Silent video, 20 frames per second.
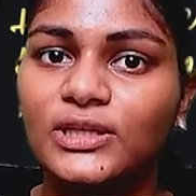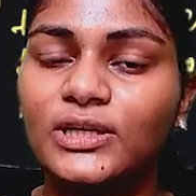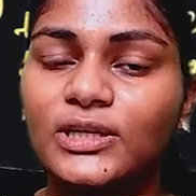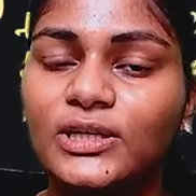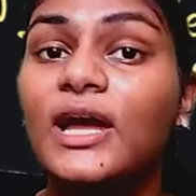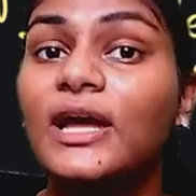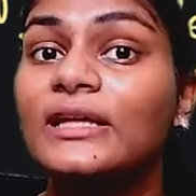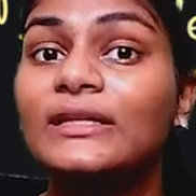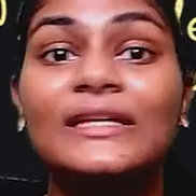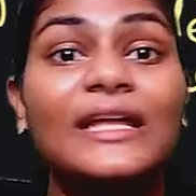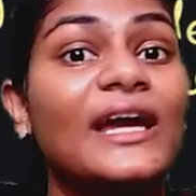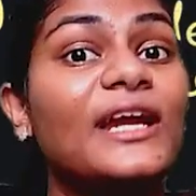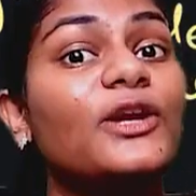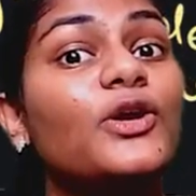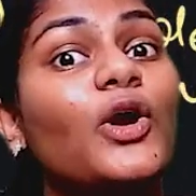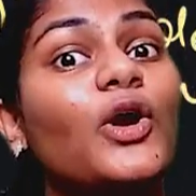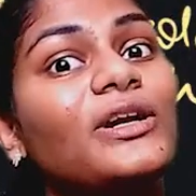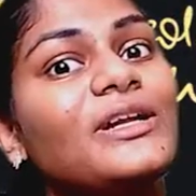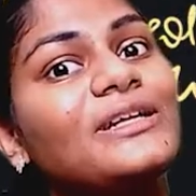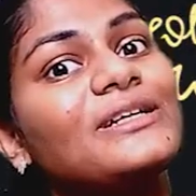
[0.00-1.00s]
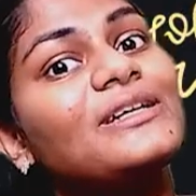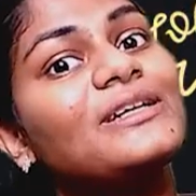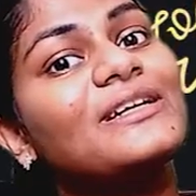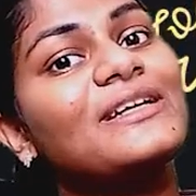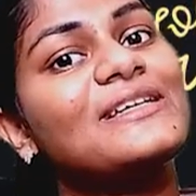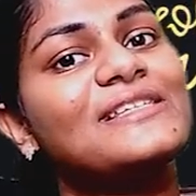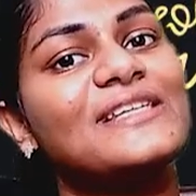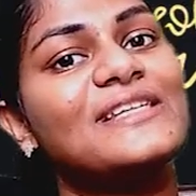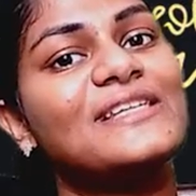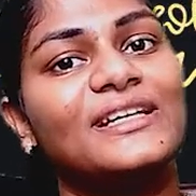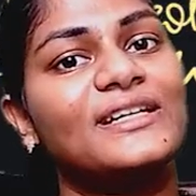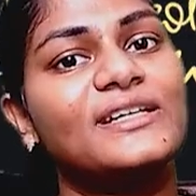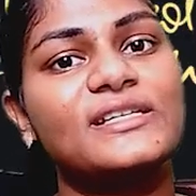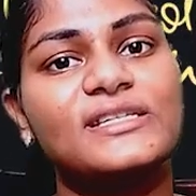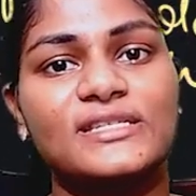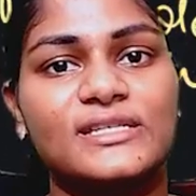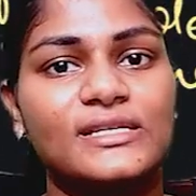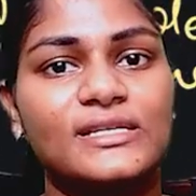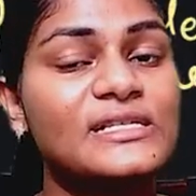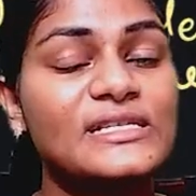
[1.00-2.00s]
They are not increasing in distance
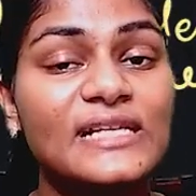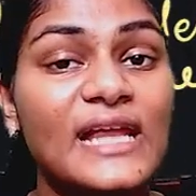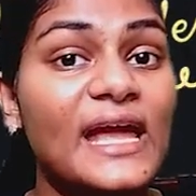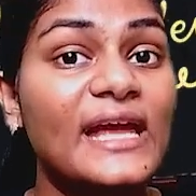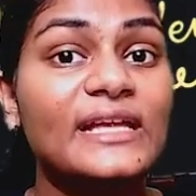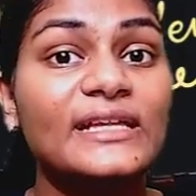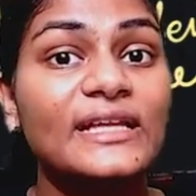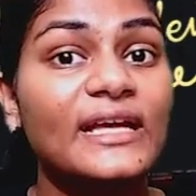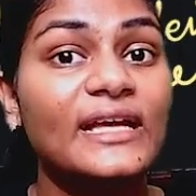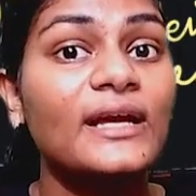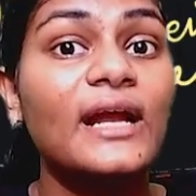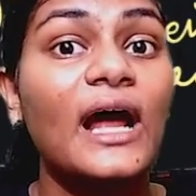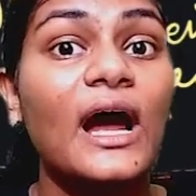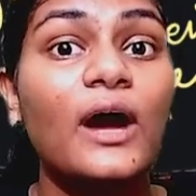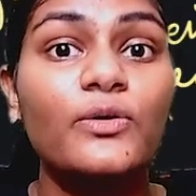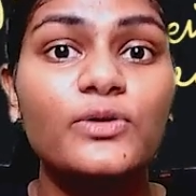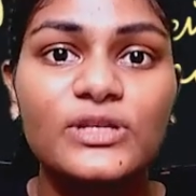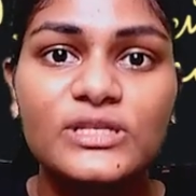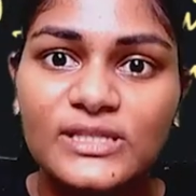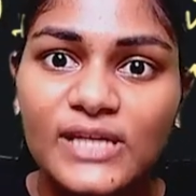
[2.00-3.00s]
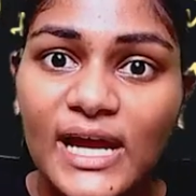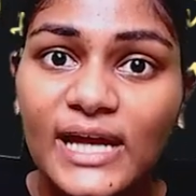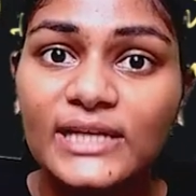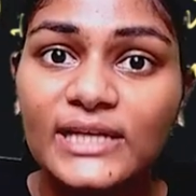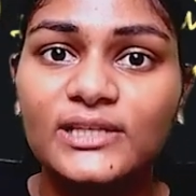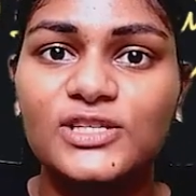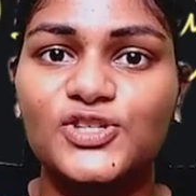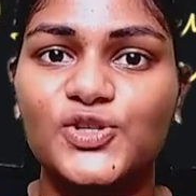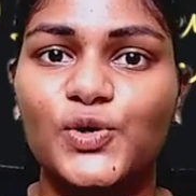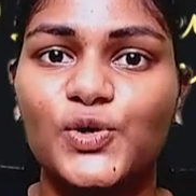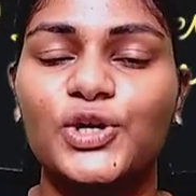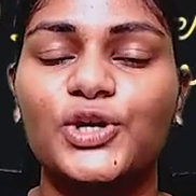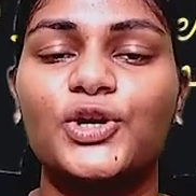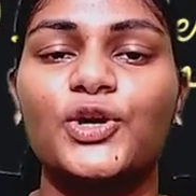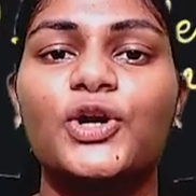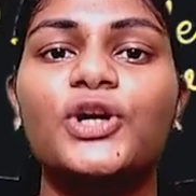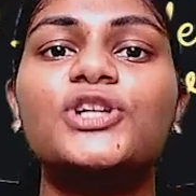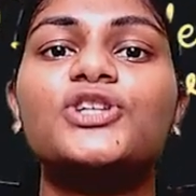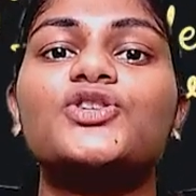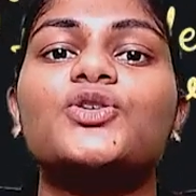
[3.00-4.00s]
like they are outside the solenoid.
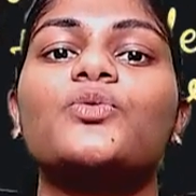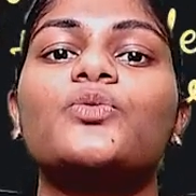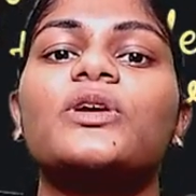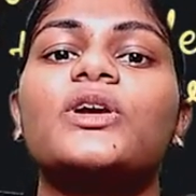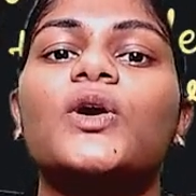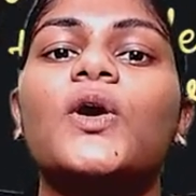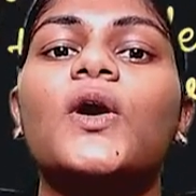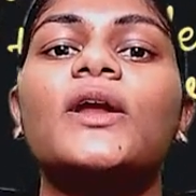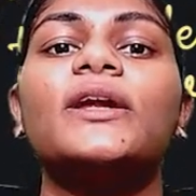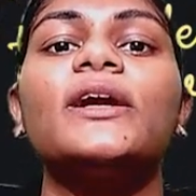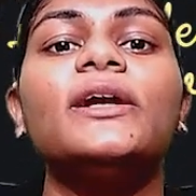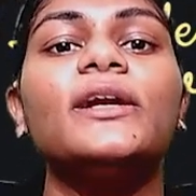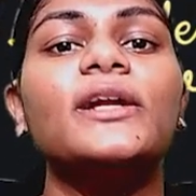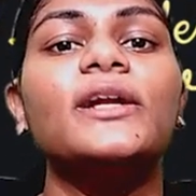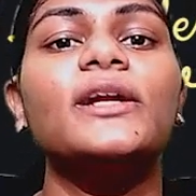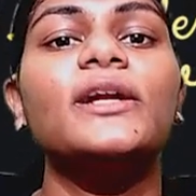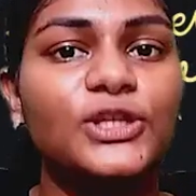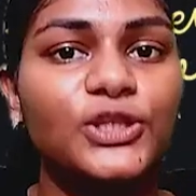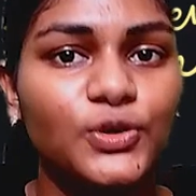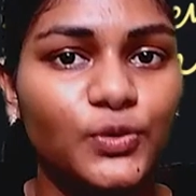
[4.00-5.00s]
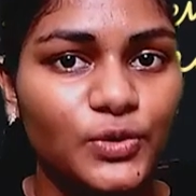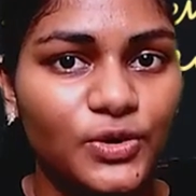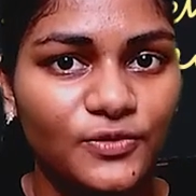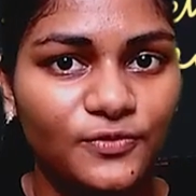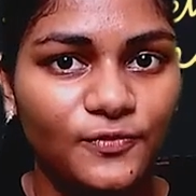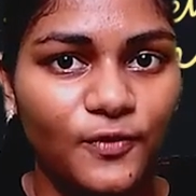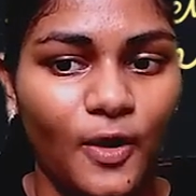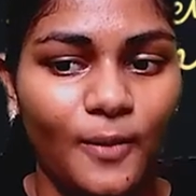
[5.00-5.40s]
So we call it uniform.